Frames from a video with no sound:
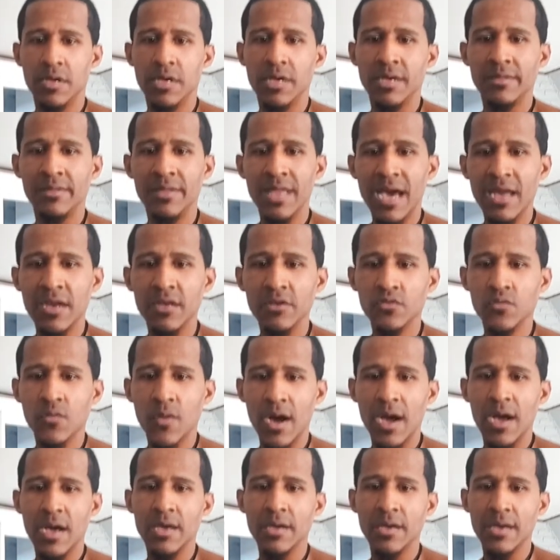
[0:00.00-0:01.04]
And that is
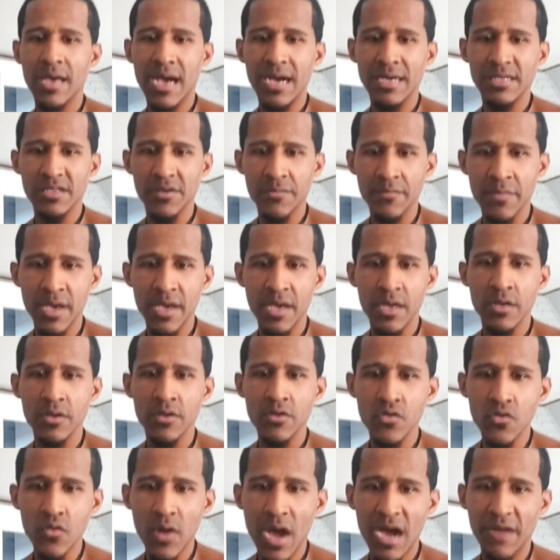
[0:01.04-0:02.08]
why, as a man,
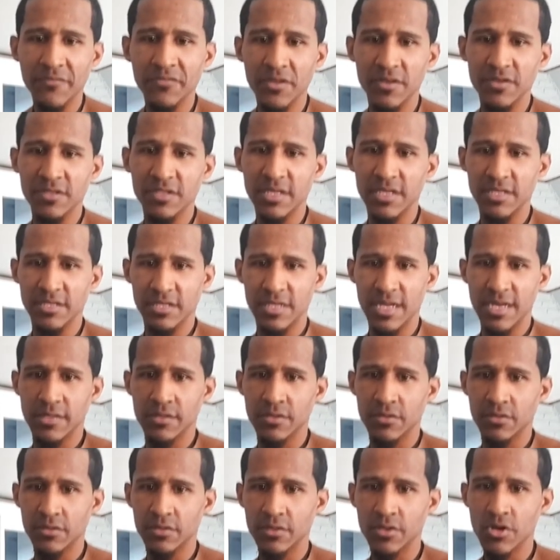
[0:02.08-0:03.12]
you have to set
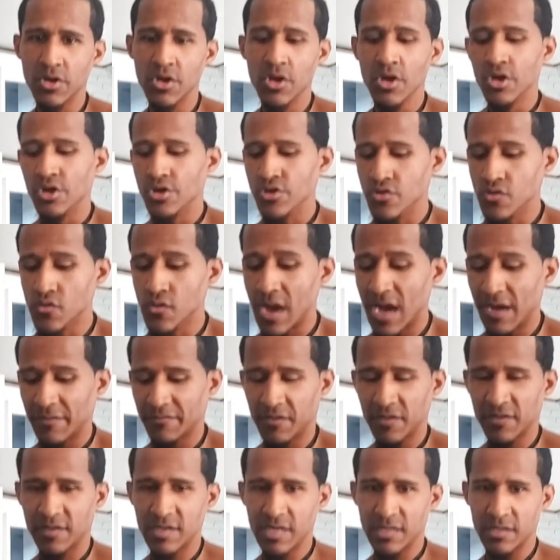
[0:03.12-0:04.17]
standards. You have
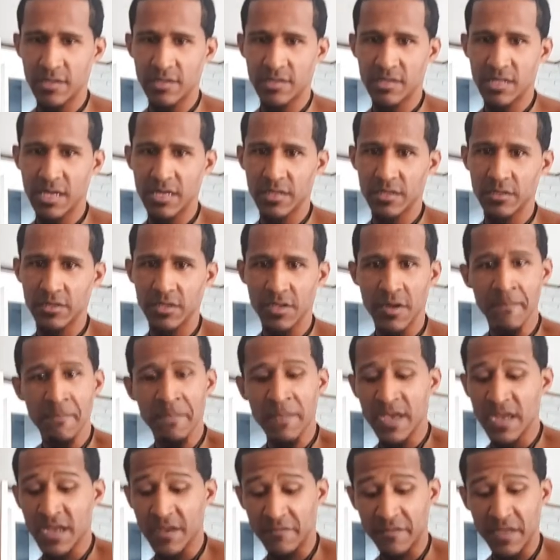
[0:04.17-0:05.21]
to set the standards.
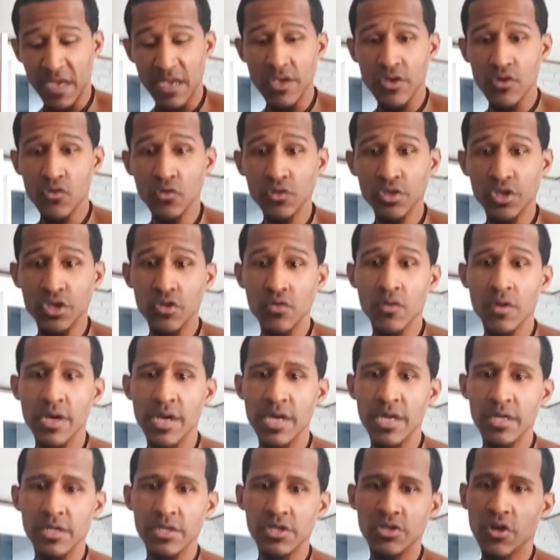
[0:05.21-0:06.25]
And if they use you,
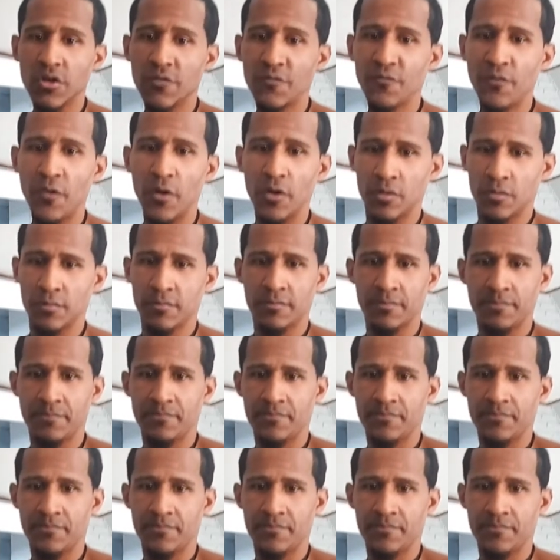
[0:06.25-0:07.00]
it is your fault.